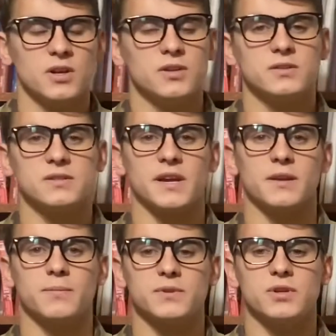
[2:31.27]

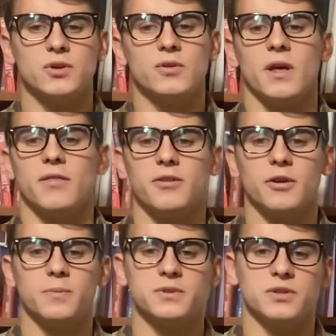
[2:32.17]
2nd Platoon, and 3rd
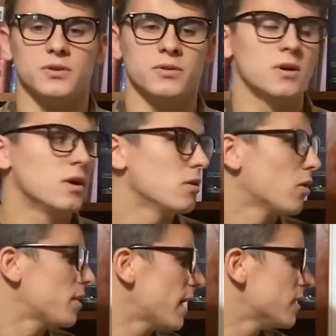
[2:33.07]
Platoon,
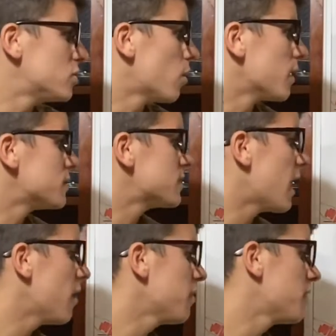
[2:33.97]
located to our
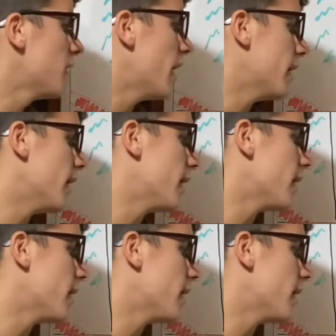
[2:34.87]
south at NAI